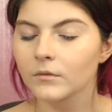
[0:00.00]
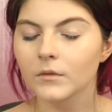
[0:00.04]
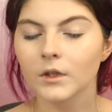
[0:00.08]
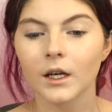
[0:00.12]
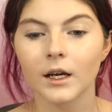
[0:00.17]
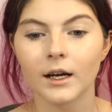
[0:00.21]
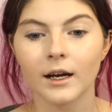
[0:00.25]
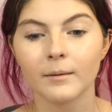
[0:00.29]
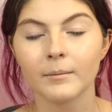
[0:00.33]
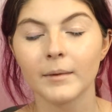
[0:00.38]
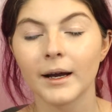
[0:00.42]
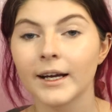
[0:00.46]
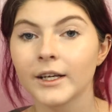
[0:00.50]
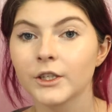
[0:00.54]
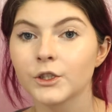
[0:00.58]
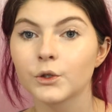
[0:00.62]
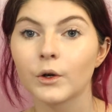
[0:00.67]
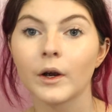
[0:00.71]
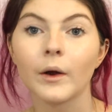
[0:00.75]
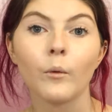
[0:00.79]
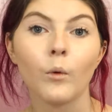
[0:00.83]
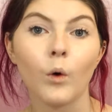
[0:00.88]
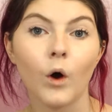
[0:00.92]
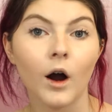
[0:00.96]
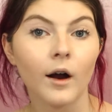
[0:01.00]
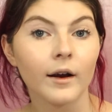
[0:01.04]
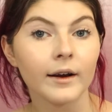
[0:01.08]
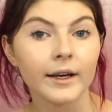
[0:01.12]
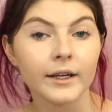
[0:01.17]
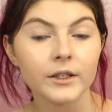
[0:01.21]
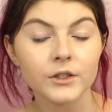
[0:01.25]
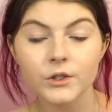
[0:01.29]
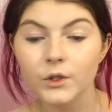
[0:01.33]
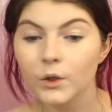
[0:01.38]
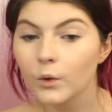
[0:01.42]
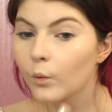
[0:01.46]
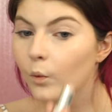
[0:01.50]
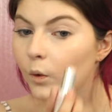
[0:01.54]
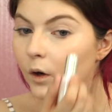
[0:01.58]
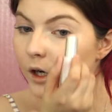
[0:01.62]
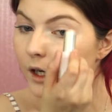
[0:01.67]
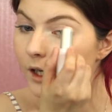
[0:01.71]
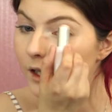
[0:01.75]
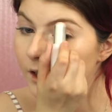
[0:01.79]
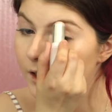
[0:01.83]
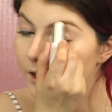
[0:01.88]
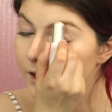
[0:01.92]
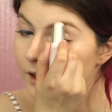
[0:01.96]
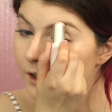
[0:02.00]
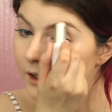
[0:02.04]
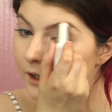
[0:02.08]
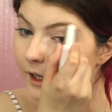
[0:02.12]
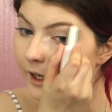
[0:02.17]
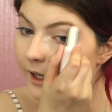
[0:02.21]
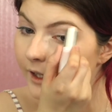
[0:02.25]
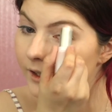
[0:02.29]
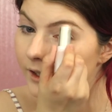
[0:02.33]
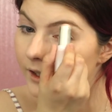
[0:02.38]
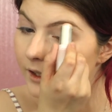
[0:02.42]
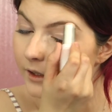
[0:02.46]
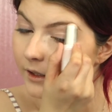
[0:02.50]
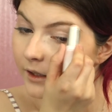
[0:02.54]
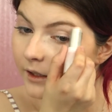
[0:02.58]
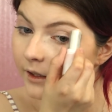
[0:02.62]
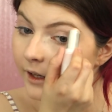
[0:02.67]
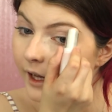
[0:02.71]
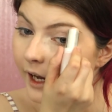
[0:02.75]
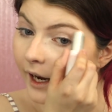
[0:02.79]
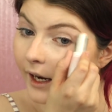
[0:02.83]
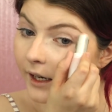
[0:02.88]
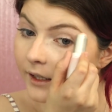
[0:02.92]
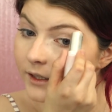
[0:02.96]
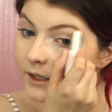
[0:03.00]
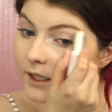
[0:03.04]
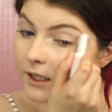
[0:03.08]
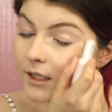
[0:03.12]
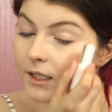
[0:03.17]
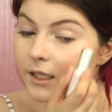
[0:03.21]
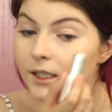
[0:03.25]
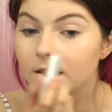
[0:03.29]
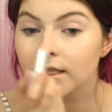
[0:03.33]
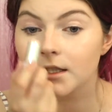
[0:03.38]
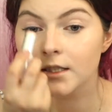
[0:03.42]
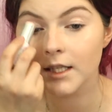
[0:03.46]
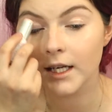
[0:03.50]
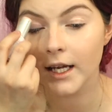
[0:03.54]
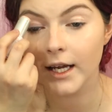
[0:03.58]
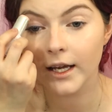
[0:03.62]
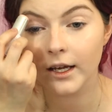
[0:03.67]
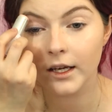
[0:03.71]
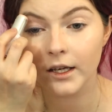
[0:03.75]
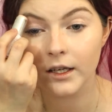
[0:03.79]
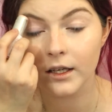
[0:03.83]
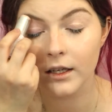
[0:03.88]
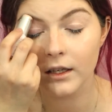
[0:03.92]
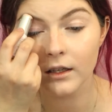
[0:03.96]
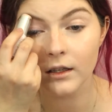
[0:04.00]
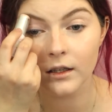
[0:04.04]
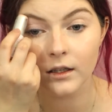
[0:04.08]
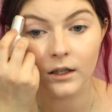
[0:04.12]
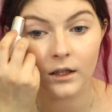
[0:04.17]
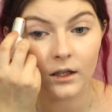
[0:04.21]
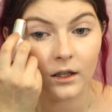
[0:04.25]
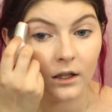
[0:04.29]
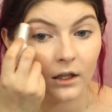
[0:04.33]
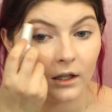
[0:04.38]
I enjoy walking to work. I did that today.